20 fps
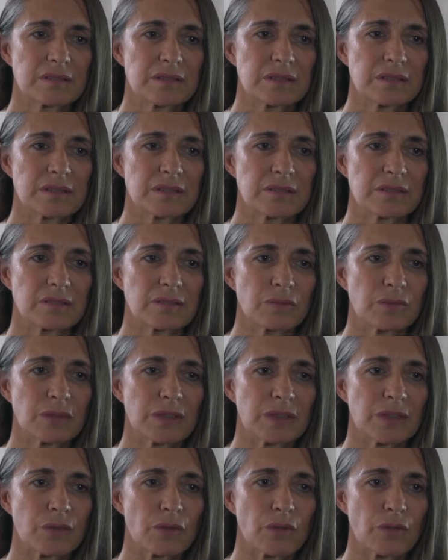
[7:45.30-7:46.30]
done
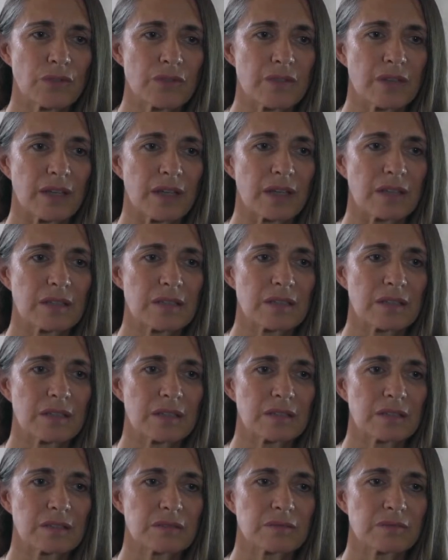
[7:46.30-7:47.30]
really gross things.
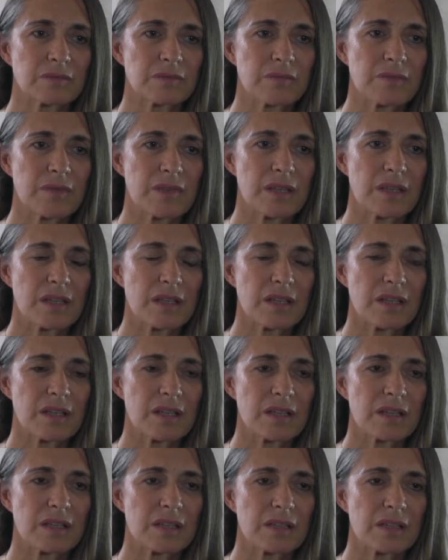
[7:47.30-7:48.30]
And
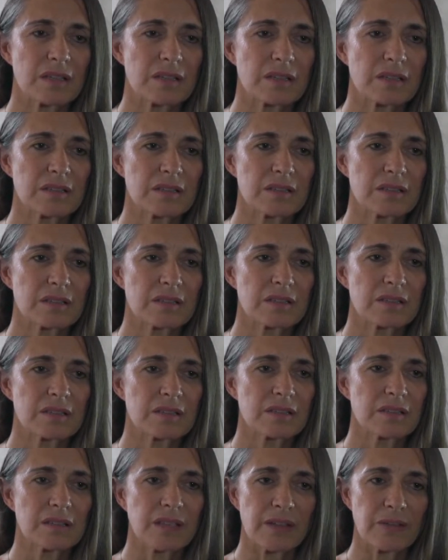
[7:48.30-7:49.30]
he
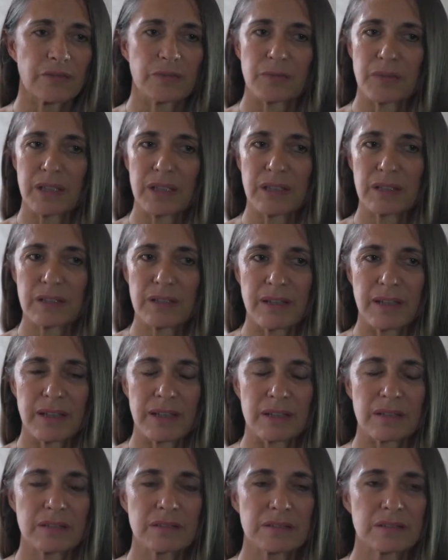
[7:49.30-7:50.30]
left me
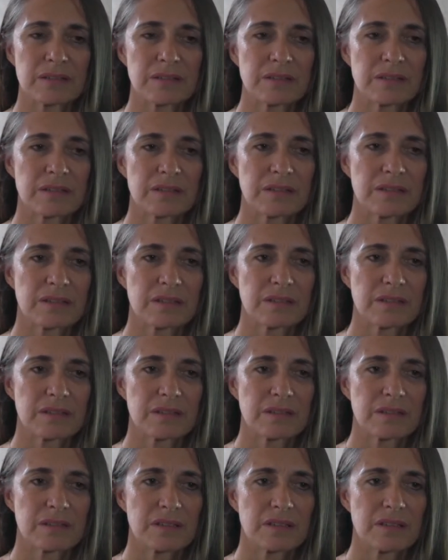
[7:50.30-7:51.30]
there,
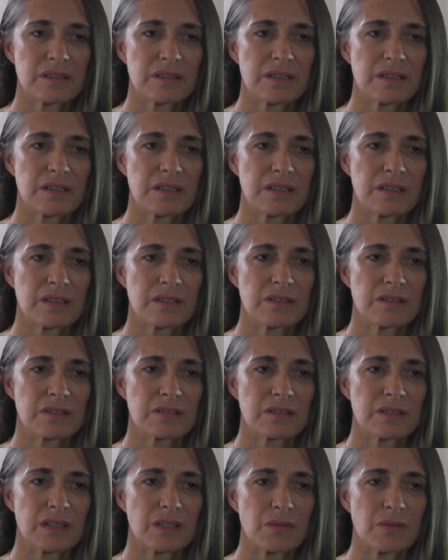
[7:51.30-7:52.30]
and
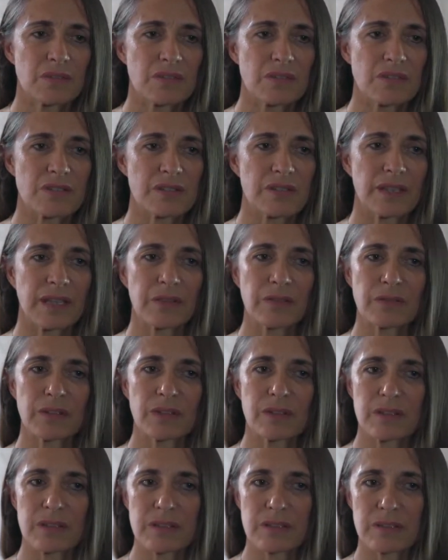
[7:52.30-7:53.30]
I was just left
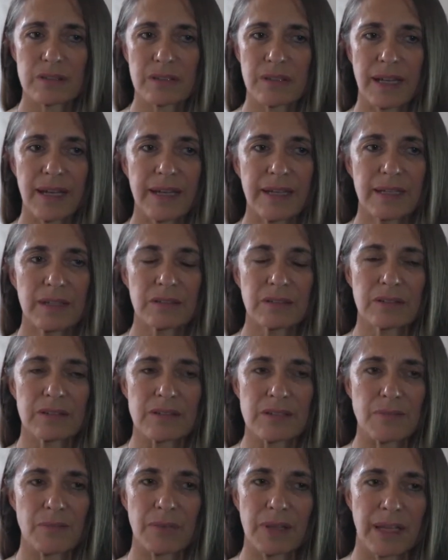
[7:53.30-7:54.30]
on the lying on
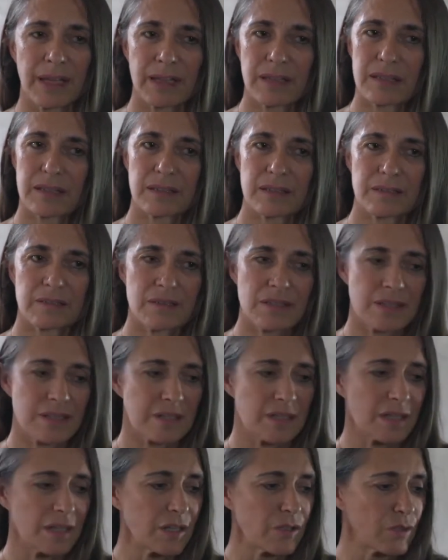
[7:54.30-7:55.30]
this black
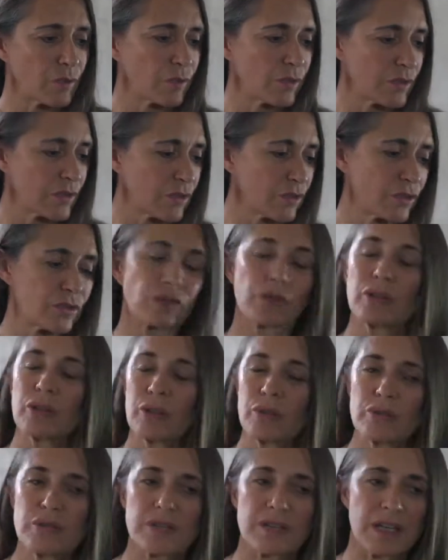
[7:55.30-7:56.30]
stage. It was just a
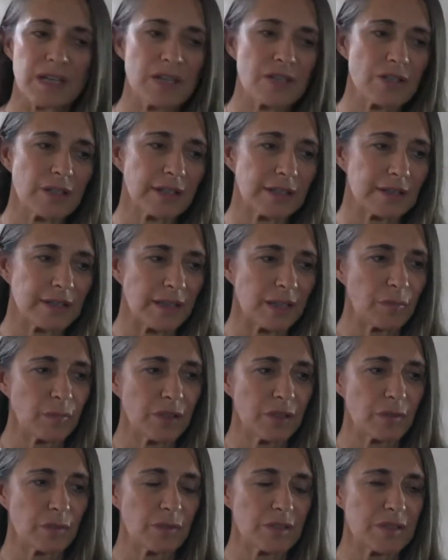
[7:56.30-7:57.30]
low stage like that,
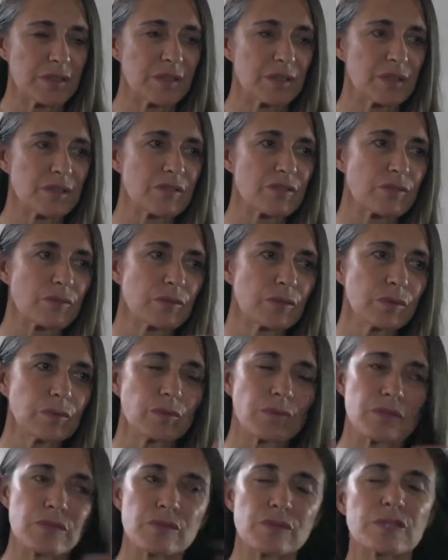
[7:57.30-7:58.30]
but it was in this
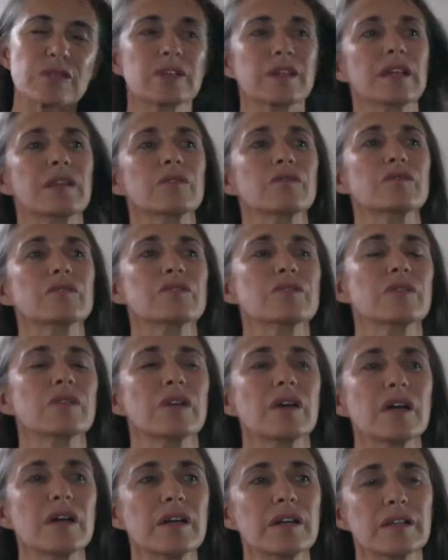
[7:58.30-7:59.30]
room, which was kind of a
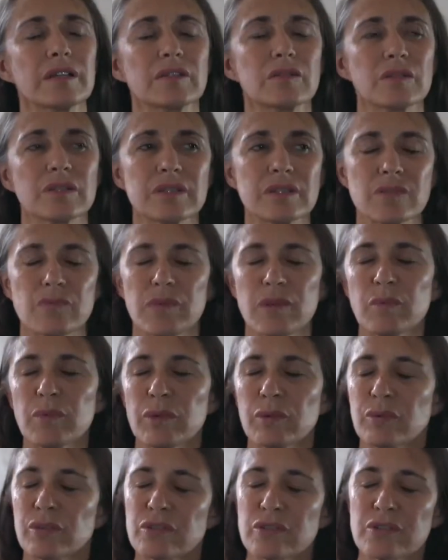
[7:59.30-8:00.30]
salon, and all these people were